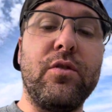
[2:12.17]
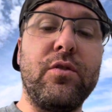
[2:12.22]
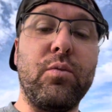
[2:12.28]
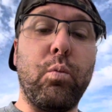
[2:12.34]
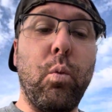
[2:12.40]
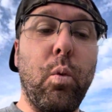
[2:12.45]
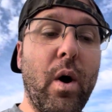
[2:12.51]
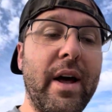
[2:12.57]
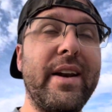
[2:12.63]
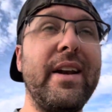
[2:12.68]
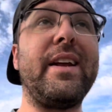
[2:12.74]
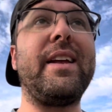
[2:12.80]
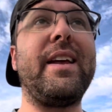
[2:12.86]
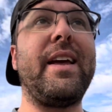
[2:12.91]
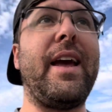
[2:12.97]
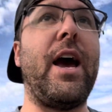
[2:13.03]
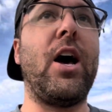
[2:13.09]
what
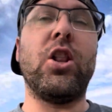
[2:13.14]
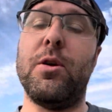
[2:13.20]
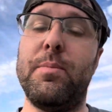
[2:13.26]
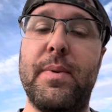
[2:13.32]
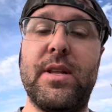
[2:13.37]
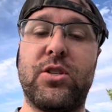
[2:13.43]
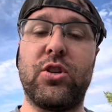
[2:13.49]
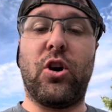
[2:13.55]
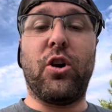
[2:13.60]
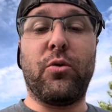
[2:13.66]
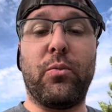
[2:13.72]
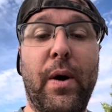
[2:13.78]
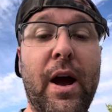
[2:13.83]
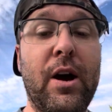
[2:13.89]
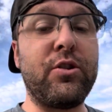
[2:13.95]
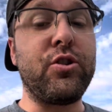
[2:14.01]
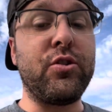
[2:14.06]
elements are
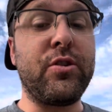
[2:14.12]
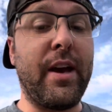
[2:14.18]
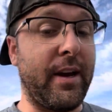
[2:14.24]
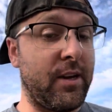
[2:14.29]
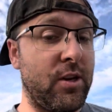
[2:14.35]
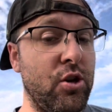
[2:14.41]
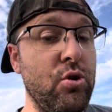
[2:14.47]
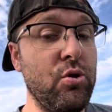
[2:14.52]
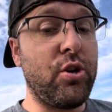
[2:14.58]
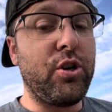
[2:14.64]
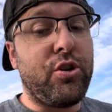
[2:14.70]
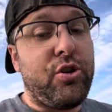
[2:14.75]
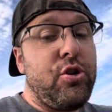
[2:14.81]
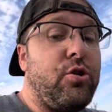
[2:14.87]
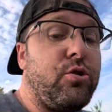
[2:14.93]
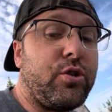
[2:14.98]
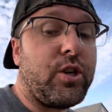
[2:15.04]
around you that you could
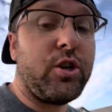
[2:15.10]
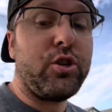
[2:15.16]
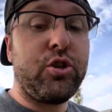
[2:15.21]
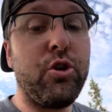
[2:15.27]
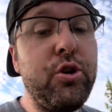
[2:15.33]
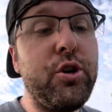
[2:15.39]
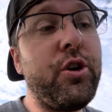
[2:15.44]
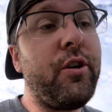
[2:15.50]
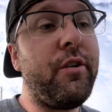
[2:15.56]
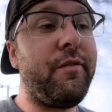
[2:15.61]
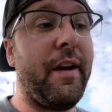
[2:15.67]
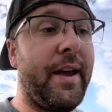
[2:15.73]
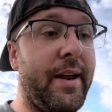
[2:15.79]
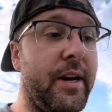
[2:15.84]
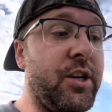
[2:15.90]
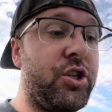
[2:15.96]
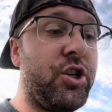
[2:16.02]
use to your
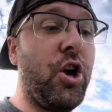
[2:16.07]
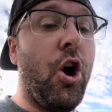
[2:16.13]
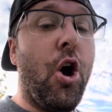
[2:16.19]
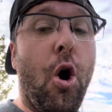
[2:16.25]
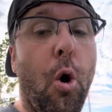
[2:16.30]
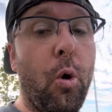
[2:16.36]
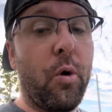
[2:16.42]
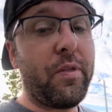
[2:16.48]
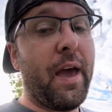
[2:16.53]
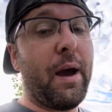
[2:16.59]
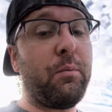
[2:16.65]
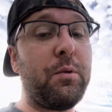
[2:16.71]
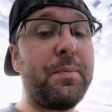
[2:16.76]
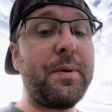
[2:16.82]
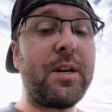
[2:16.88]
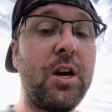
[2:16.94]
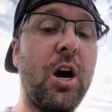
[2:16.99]
advantage or that would
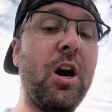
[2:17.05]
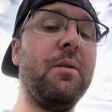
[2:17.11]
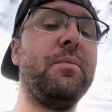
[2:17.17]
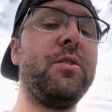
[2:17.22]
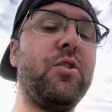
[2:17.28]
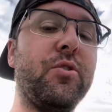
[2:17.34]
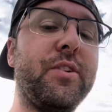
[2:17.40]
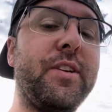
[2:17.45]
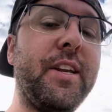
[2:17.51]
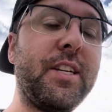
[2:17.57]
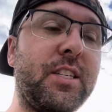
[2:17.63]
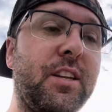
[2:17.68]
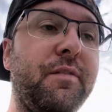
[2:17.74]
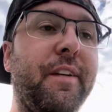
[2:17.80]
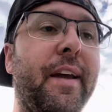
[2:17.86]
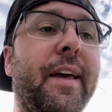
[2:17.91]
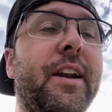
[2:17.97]
become your
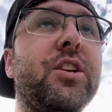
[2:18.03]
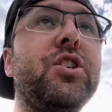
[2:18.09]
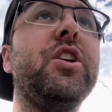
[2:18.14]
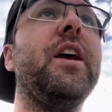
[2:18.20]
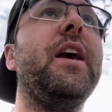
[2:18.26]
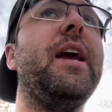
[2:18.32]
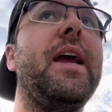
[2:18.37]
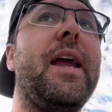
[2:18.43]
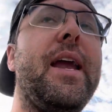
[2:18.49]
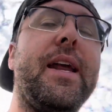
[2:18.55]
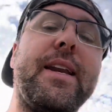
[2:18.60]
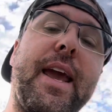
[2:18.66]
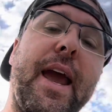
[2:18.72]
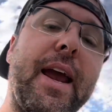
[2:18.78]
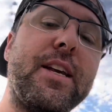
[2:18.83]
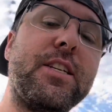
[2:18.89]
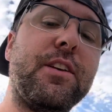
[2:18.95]
disadvantage in
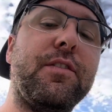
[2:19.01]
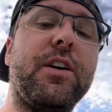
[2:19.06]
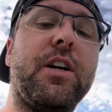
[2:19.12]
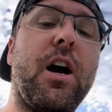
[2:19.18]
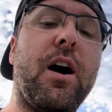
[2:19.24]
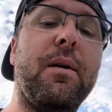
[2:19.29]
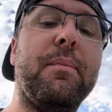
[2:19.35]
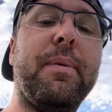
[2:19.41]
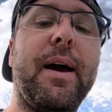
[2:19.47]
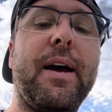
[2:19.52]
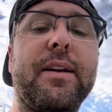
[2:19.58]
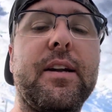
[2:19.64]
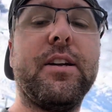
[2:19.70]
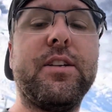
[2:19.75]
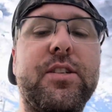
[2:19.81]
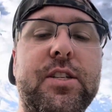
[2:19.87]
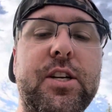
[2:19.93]
case of a
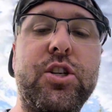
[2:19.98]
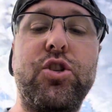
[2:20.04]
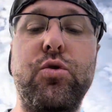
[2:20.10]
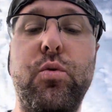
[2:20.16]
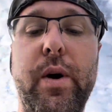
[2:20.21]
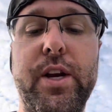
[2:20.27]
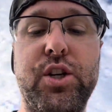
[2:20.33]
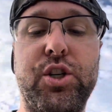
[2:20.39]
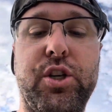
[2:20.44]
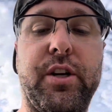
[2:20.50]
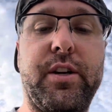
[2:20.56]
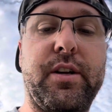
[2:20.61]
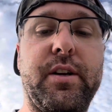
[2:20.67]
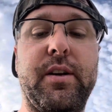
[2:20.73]
combat situation.